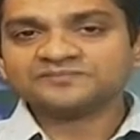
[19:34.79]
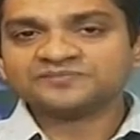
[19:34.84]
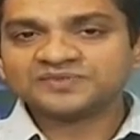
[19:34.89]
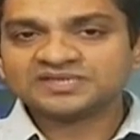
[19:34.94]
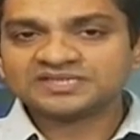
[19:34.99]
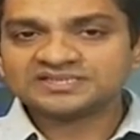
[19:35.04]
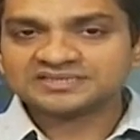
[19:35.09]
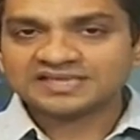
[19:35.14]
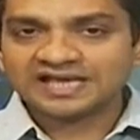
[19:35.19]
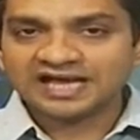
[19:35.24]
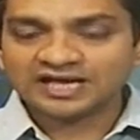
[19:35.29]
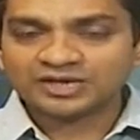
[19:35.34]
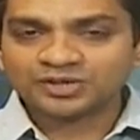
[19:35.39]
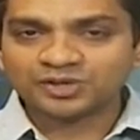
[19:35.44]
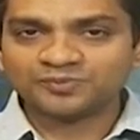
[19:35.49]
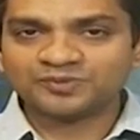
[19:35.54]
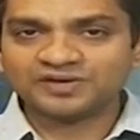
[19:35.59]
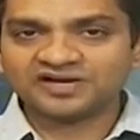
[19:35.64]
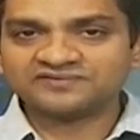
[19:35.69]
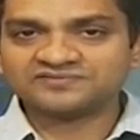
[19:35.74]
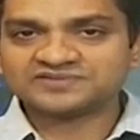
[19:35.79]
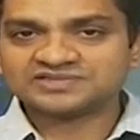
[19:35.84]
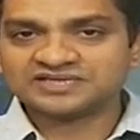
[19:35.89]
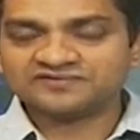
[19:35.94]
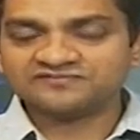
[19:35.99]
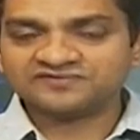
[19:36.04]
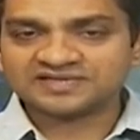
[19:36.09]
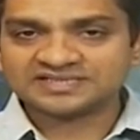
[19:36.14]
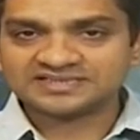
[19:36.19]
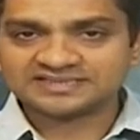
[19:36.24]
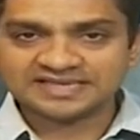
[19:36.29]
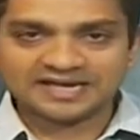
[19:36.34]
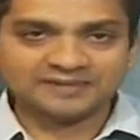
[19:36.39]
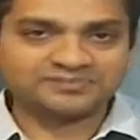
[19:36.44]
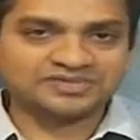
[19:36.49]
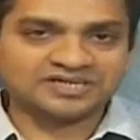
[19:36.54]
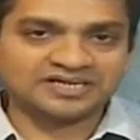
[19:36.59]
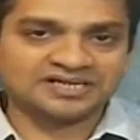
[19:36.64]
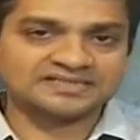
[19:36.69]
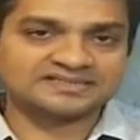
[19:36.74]
this agrobiodiversity, if it is
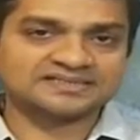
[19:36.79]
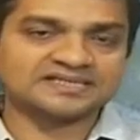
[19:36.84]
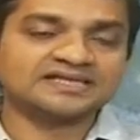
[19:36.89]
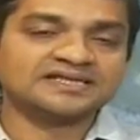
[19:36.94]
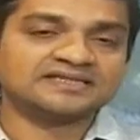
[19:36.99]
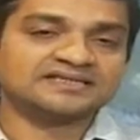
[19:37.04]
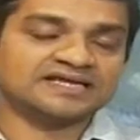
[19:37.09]
capitalized,